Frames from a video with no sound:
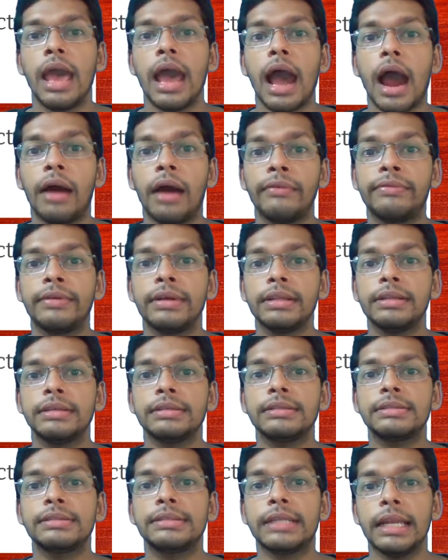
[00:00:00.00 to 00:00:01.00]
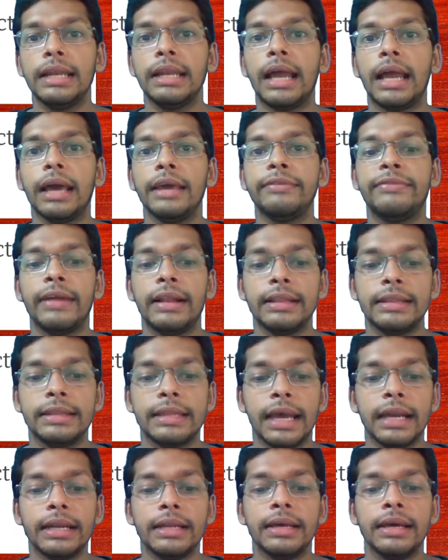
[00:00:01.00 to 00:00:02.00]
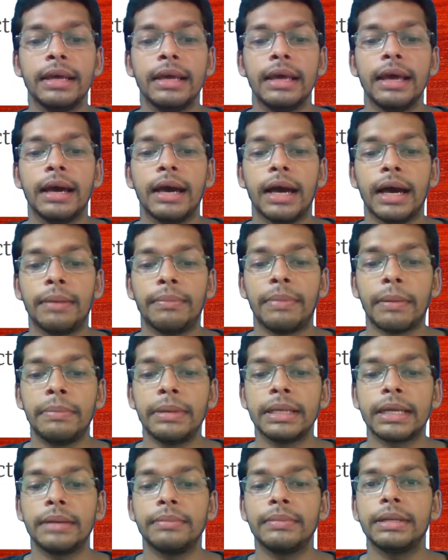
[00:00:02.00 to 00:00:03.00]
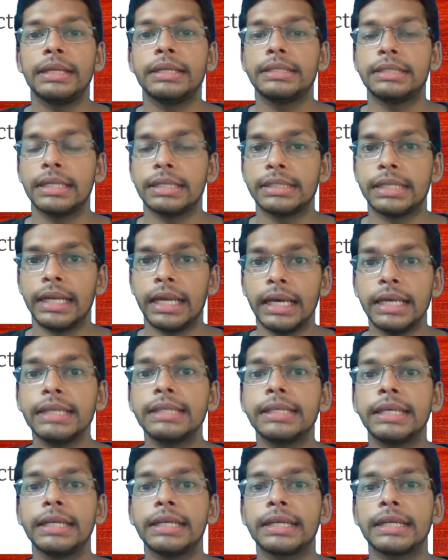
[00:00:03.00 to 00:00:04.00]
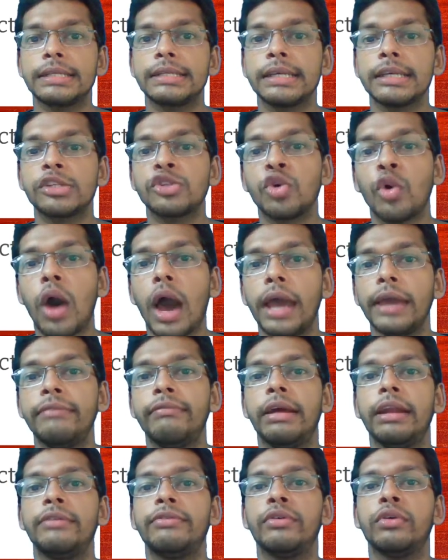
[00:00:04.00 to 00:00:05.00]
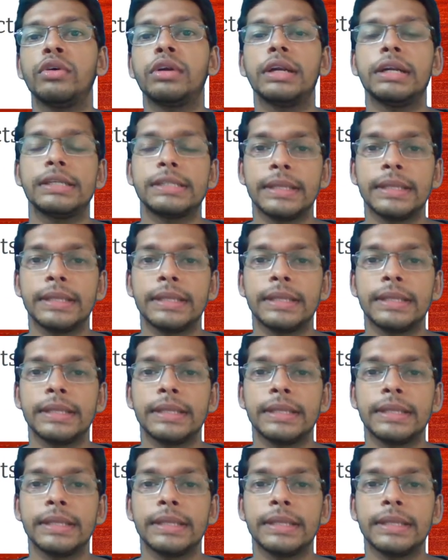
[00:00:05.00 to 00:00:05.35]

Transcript: After this, still I felt that public administration is interesting, so I went for it.